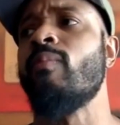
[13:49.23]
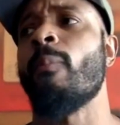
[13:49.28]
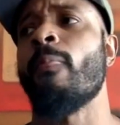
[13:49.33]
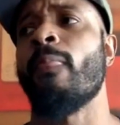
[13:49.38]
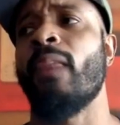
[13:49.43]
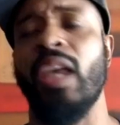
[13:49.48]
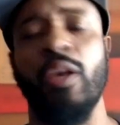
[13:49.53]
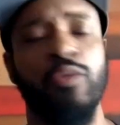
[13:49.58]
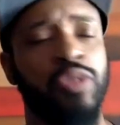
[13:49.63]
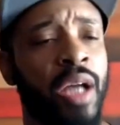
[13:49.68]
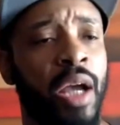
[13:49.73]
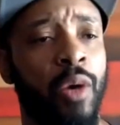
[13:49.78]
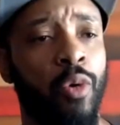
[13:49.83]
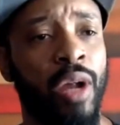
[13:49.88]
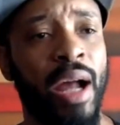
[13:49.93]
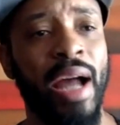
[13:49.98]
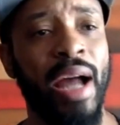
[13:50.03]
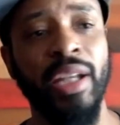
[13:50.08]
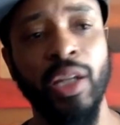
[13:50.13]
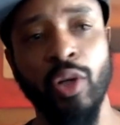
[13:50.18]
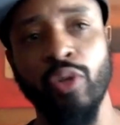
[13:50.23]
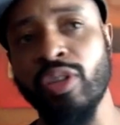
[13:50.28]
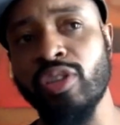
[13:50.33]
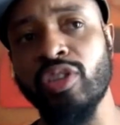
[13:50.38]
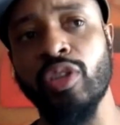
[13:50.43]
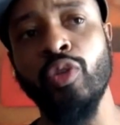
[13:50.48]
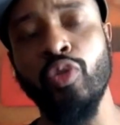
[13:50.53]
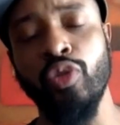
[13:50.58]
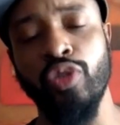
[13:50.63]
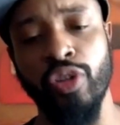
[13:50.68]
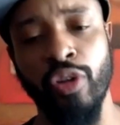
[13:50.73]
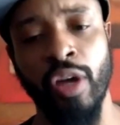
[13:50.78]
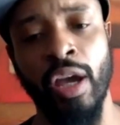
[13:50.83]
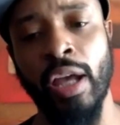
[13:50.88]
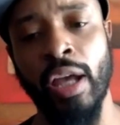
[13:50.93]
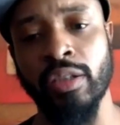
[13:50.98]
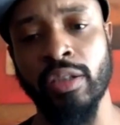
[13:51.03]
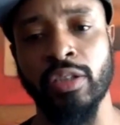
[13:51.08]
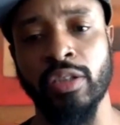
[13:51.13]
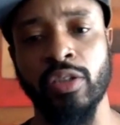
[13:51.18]
And he was like, well, I know this school you at
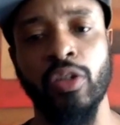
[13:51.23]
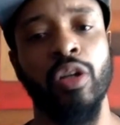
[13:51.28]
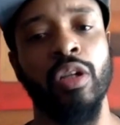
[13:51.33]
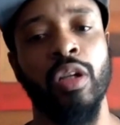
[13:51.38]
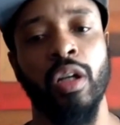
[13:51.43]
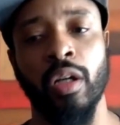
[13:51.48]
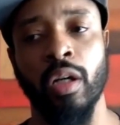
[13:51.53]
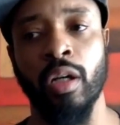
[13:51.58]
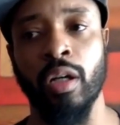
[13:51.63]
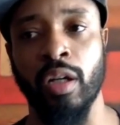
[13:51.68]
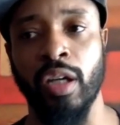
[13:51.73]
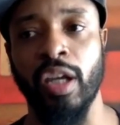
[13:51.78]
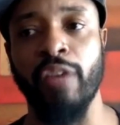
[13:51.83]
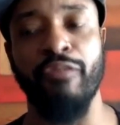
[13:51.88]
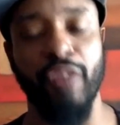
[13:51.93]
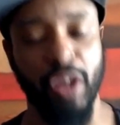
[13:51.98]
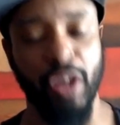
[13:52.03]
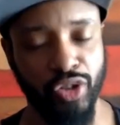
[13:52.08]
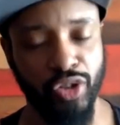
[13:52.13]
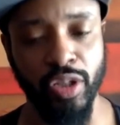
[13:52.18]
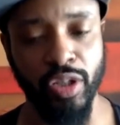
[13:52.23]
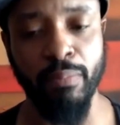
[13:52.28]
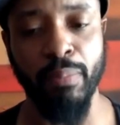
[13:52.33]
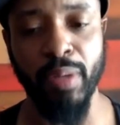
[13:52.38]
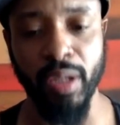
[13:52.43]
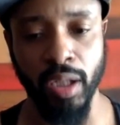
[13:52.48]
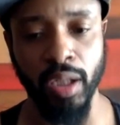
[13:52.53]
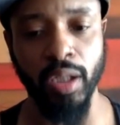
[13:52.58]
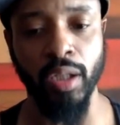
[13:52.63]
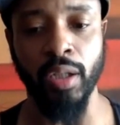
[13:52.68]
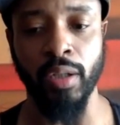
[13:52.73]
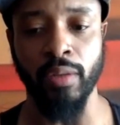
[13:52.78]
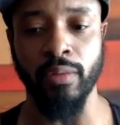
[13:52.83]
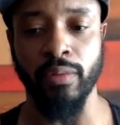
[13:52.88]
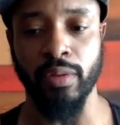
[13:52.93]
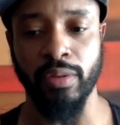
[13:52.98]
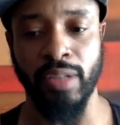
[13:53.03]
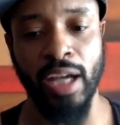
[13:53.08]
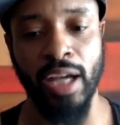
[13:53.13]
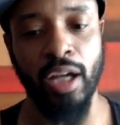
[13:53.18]
is going to eventually be good.
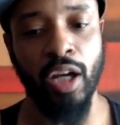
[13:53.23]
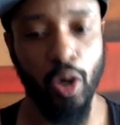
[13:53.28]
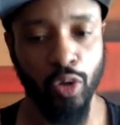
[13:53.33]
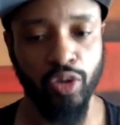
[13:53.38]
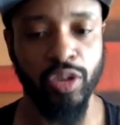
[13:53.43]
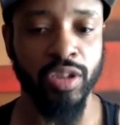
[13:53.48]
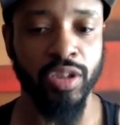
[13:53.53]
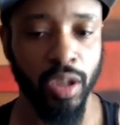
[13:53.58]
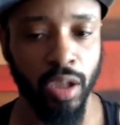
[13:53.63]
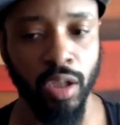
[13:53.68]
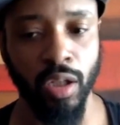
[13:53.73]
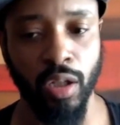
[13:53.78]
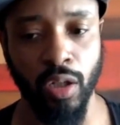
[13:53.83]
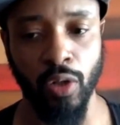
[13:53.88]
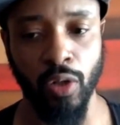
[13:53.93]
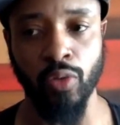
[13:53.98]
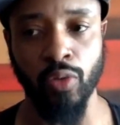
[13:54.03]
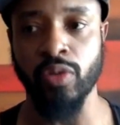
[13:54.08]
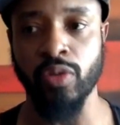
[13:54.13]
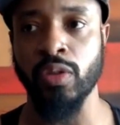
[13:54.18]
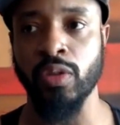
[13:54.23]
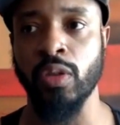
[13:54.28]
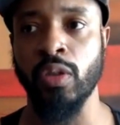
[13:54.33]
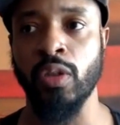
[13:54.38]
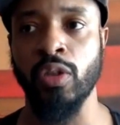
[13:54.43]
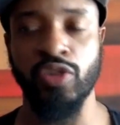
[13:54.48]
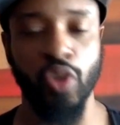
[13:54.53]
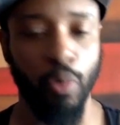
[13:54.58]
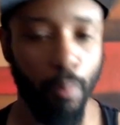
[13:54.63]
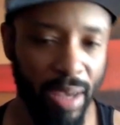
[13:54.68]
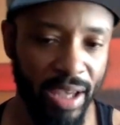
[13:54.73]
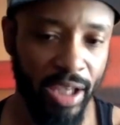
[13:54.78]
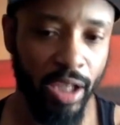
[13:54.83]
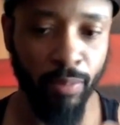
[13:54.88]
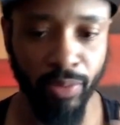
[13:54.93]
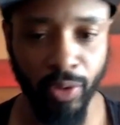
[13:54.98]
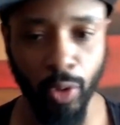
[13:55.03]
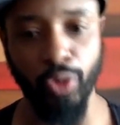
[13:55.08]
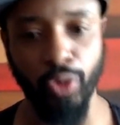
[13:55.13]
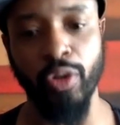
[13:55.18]
That coach is a good coach. So make
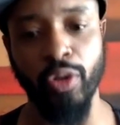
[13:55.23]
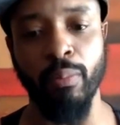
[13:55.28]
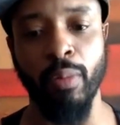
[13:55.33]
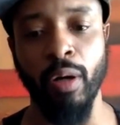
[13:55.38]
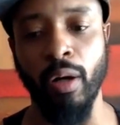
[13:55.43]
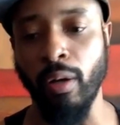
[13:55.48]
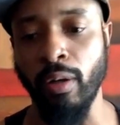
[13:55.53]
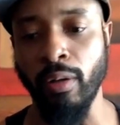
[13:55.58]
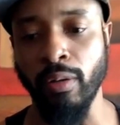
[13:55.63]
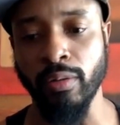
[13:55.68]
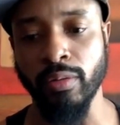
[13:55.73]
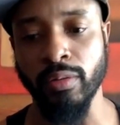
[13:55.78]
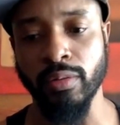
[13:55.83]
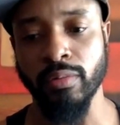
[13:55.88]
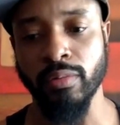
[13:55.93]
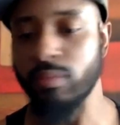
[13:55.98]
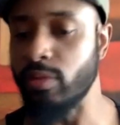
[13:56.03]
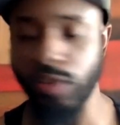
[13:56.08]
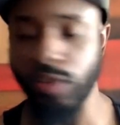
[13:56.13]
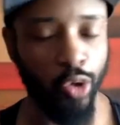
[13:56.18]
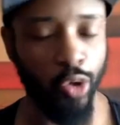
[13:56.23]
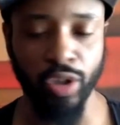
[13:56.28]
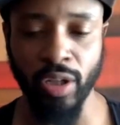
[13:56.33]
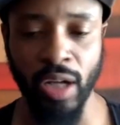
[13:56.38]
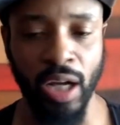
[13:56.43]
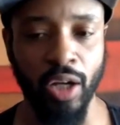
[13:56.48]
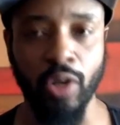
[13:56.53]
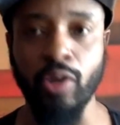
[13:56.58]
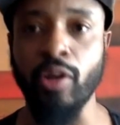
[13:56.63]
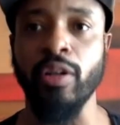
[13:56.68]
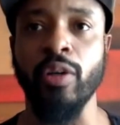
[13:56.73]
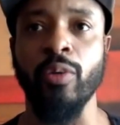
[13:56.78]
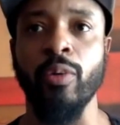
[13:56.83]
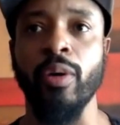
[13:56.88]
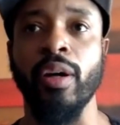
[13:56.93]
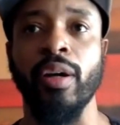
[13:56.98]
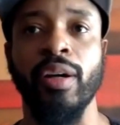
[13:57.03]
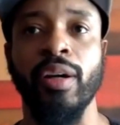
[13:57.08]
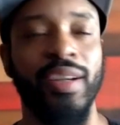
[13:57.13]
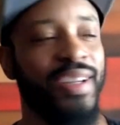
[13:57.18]
him throw you the ball. No, you're not going nowhere.
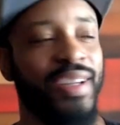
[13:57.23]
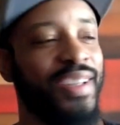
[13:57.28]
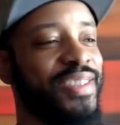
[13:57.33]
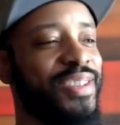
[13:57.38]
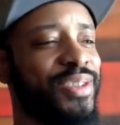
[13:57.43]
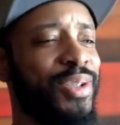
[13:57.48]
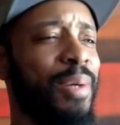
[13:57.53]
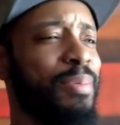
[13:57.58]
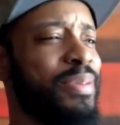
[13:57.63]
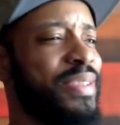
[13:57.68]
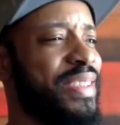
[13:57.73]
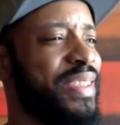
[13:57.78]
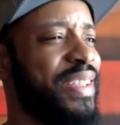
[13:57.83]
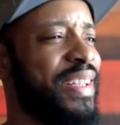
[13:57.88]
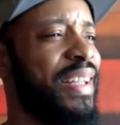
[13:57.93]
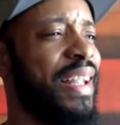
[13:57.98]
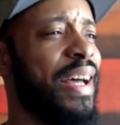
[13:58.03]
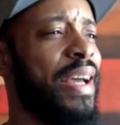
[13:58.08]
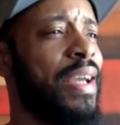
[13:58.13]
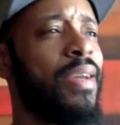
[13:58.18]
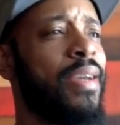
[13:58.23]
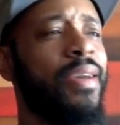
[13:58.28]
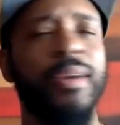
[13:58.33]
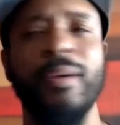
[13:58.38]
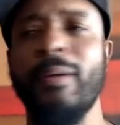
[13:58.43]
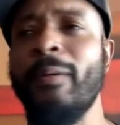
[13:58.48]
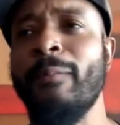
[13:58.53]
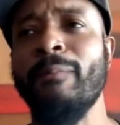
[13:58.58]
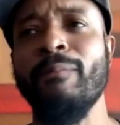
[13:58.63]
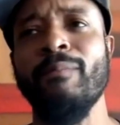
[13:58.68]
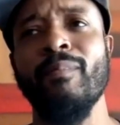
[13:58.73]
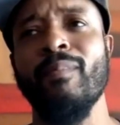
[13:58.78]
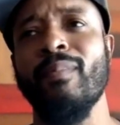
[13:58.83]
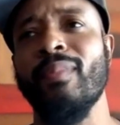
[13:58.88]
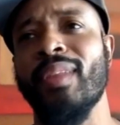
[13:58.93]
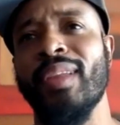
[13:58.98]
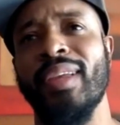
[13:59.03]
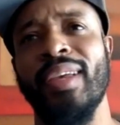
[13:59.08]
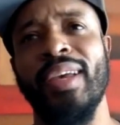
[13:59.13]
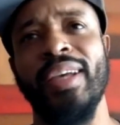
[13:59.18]
So I'm sitting there like,
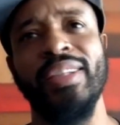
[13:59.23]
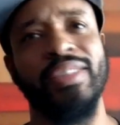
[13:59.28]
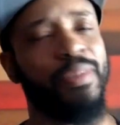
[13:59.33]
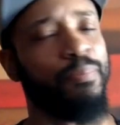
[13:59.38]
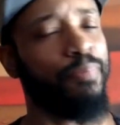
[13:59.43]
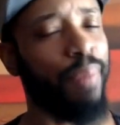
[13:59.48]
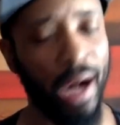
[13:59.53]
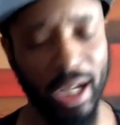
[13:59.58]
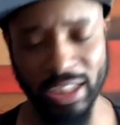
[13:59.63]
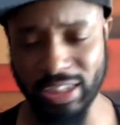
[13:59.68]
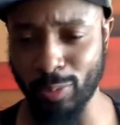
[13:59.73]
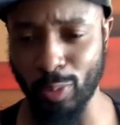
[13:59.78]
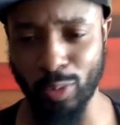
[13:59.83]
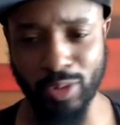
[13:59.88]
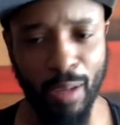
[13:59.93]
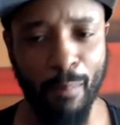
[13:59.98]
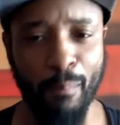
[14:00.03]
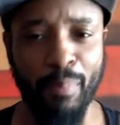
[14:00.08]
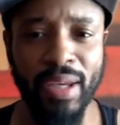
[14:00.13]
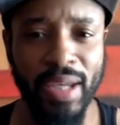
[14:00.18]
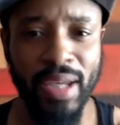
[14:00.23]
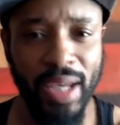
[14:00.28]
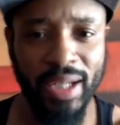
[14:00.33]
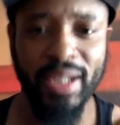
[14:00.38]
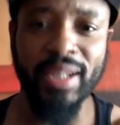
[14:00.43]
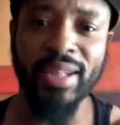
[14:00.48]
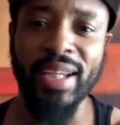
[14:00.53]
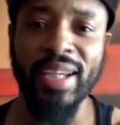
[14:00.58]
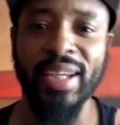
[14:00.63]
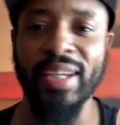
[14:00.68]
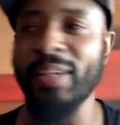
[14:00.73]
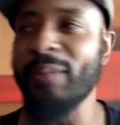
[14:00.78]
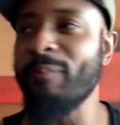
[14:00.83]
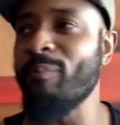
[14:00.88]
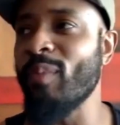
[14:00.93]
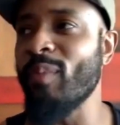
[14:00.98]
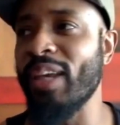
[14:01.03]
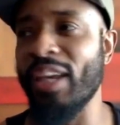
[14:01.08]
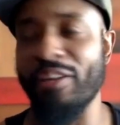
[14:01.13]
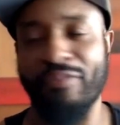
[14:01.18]
it's impossible to be anything
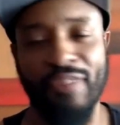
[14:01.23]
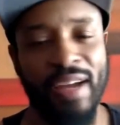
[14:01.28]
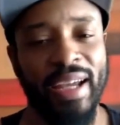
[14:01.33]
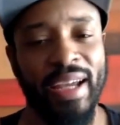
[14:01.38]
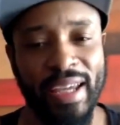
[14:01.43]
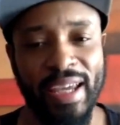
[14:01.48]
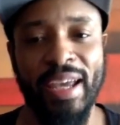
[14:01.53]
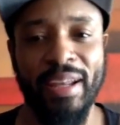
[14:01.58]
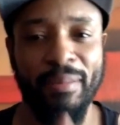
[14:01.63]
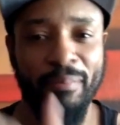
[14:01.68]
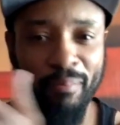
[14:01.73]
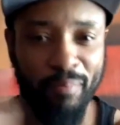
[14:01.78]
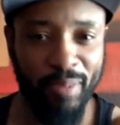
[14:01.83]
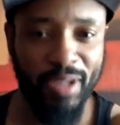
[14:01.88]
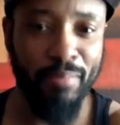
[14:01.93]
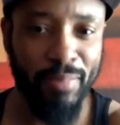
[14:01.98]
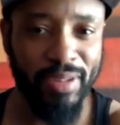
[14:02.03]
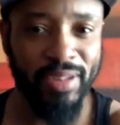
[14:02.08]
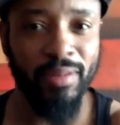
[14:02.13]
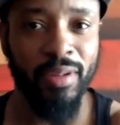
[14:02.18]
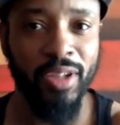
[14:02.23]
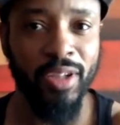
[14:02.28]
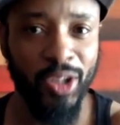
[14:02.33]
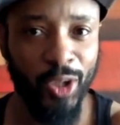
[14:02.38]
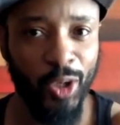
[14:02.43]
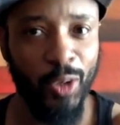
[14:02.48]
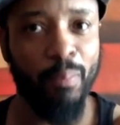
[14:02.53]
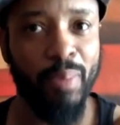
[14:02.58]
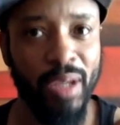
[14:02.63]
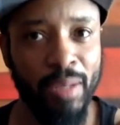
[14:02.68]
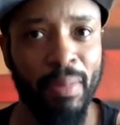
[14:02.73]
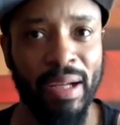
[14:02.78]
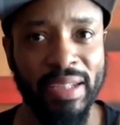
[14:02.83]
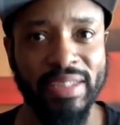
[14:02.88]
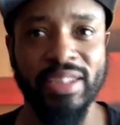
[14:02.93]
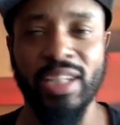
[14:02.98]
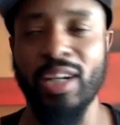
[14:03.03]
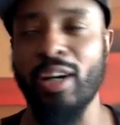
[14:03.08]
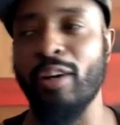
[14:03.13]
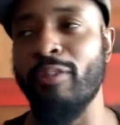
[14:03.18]
if I can't be
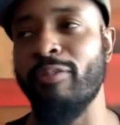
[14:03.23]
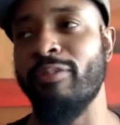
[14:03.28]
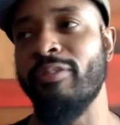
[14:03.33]
myself.